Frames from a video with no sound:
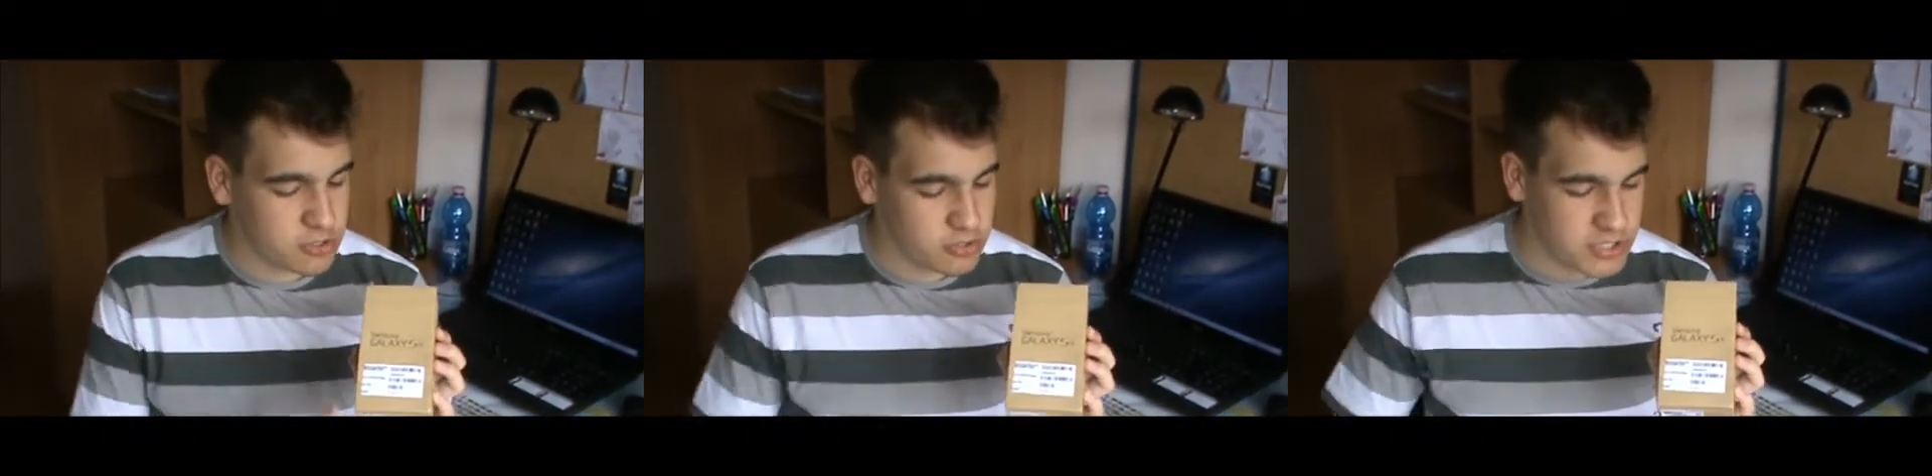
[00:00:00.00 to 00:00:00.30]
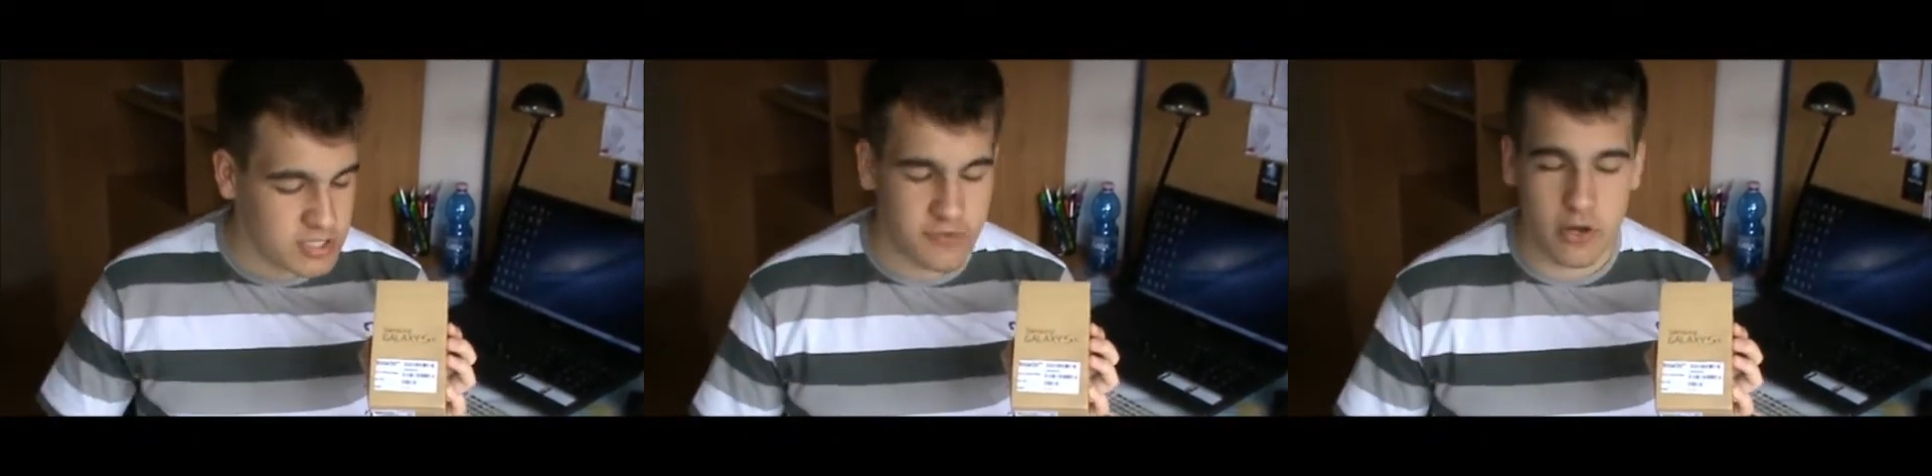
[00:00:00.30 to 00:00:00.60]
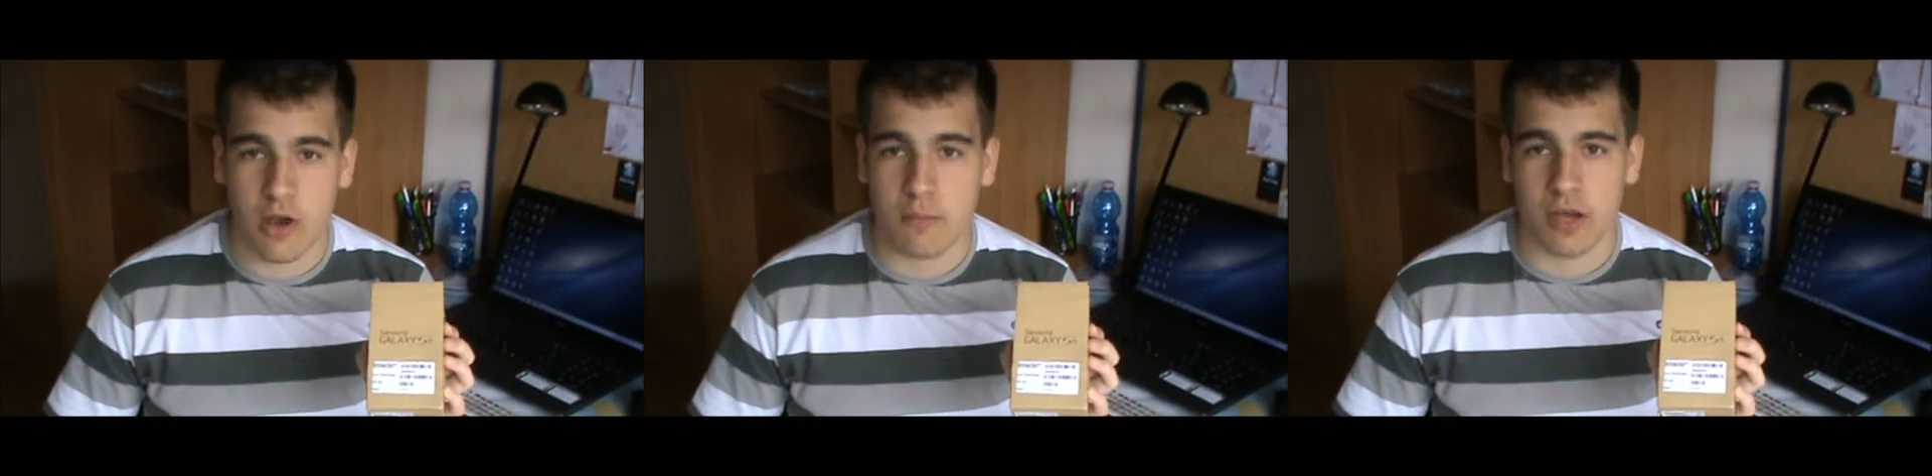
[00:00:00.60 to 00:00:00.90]
so in this
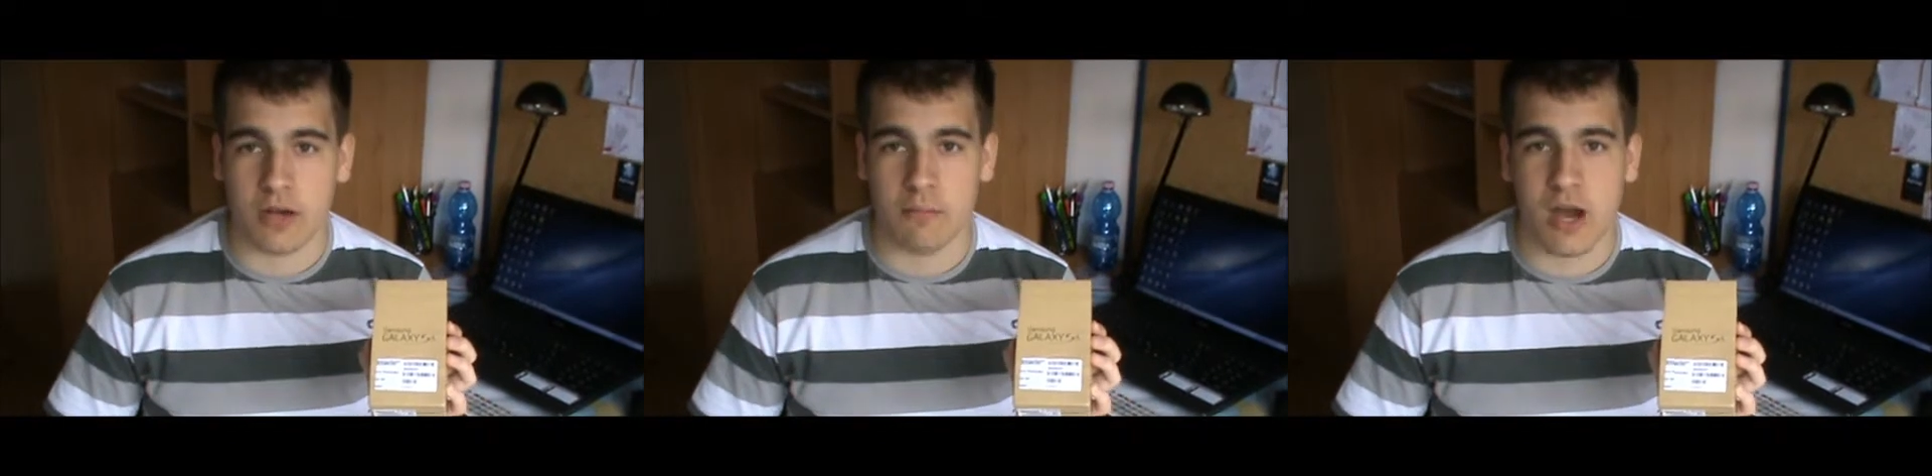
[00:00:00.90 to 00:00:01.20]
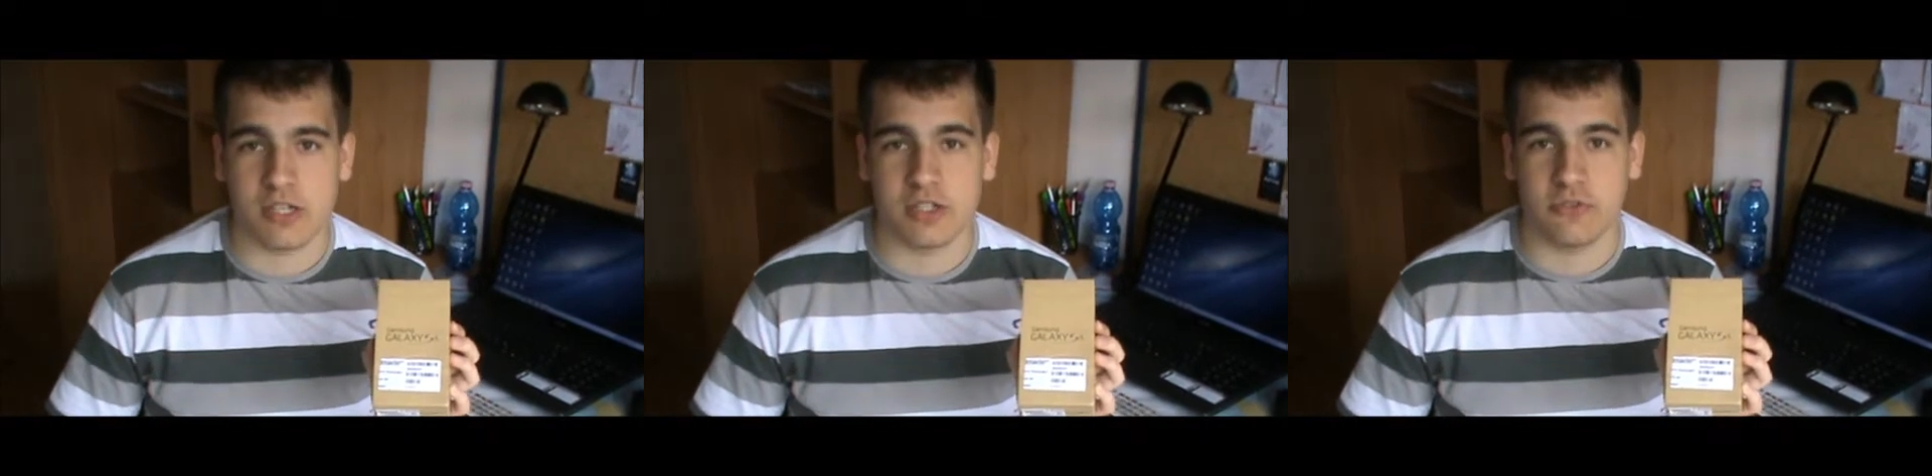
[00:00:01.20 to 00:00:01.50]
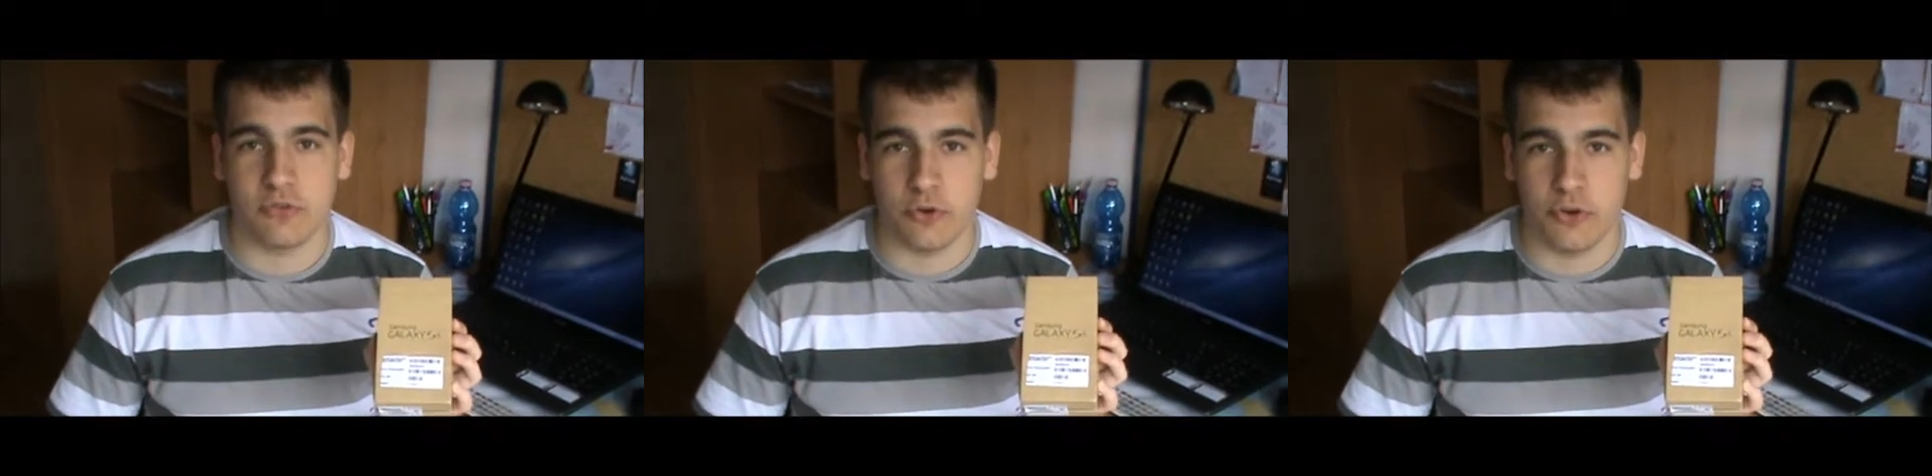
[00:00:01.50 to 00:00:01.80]
video I'm gonna box it
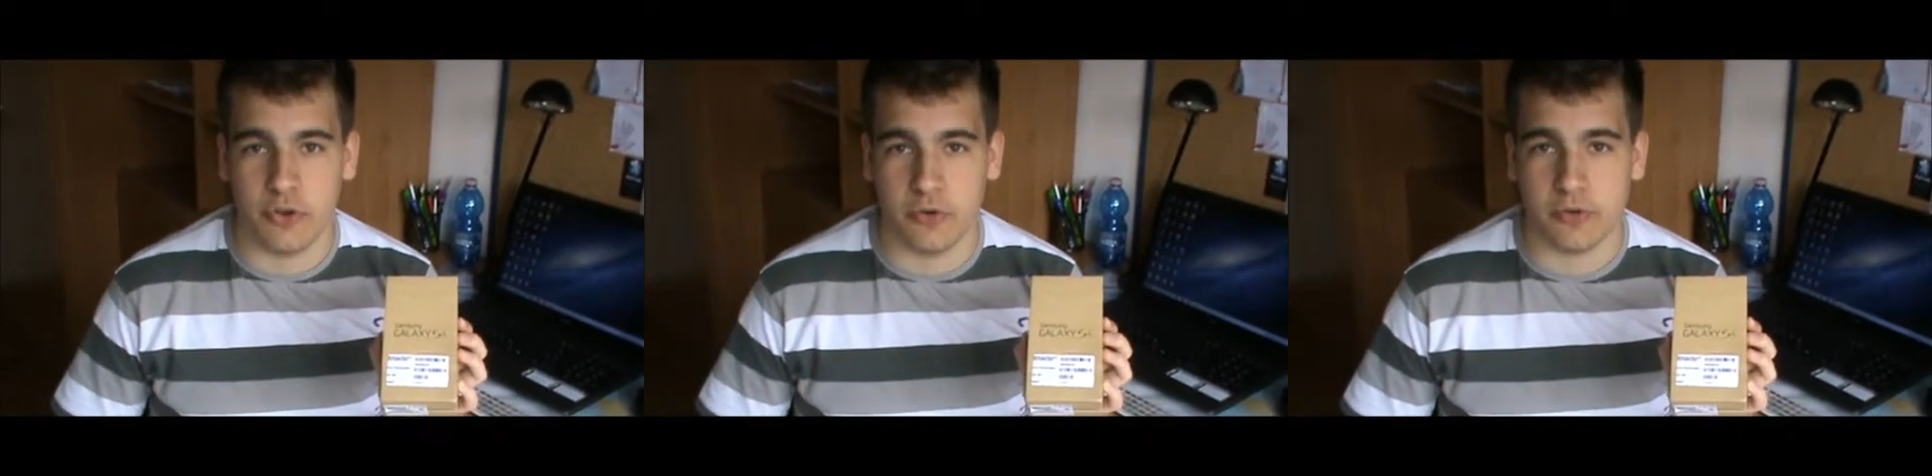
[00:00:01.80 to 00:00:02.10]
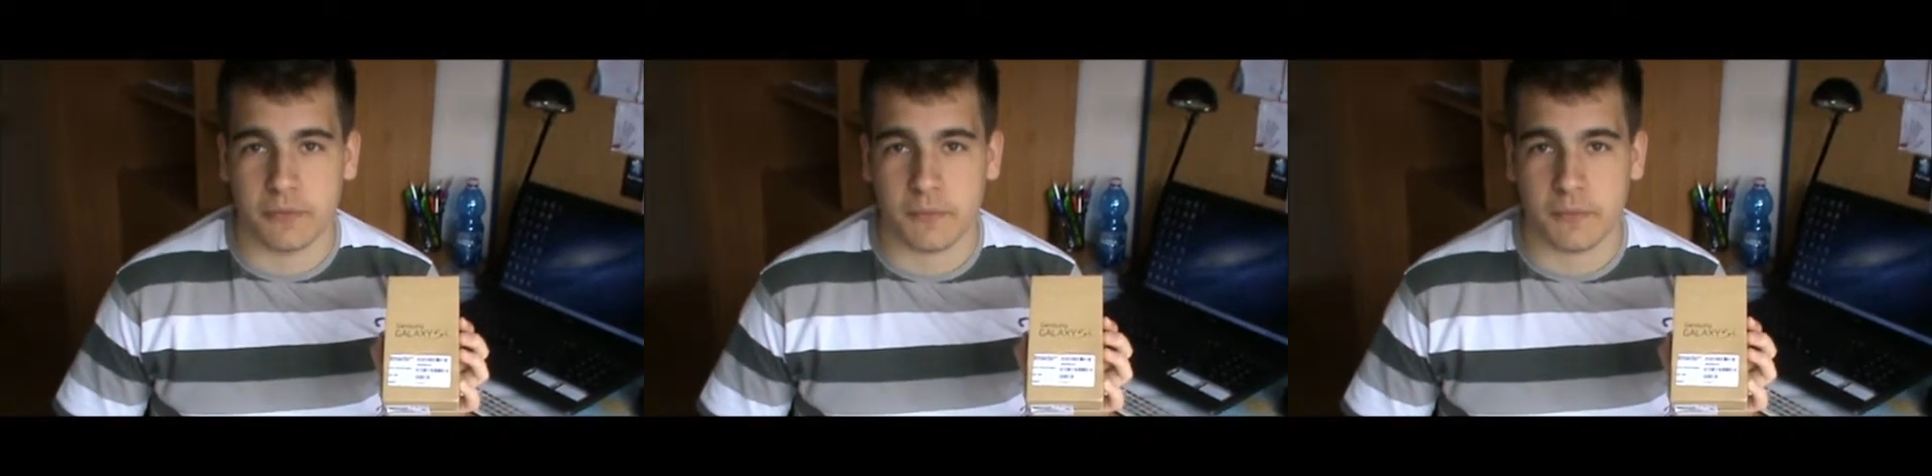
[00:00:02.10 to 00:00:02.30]
for you